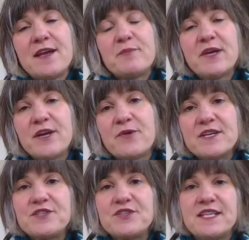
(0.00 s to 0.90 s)
Big
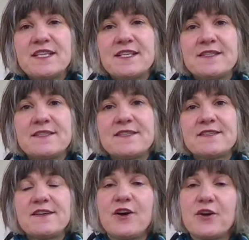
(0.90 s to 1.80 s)
questions,
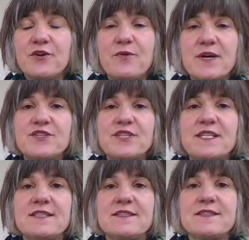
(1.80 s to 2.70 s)
hard
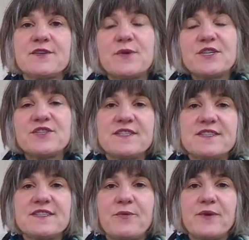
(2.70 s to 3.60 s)
questions, questions
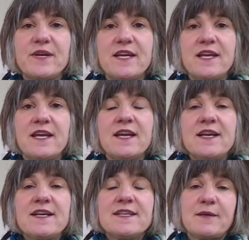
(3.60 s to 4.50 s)
that we
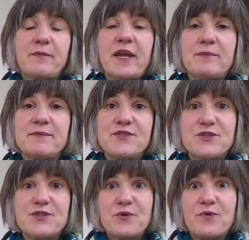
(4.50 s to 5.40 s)
sometimes
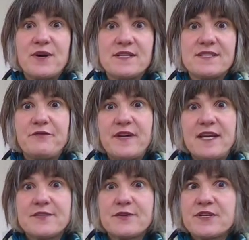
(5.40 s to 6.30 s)
don't want to
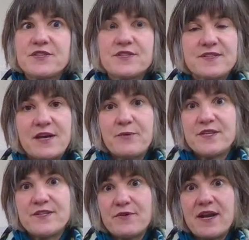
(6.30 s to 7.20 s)
face, questions that we
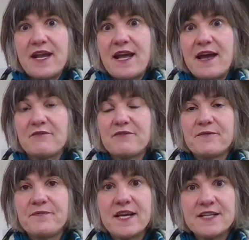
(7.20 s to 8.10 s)
don't have
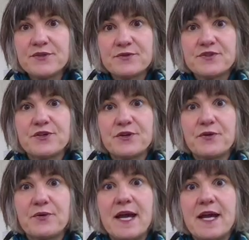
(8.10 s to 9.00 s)
answers
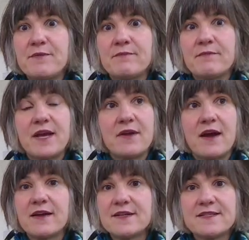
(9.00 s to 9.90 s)
to, and
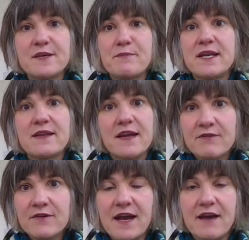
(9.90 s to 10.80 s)
honestly may
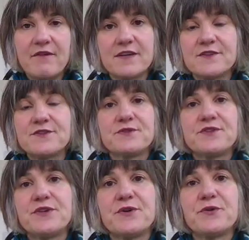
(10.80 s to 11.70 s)
never have answers
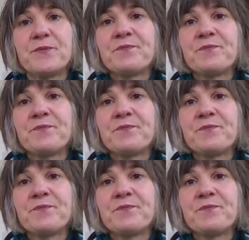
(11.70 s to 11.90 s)
to.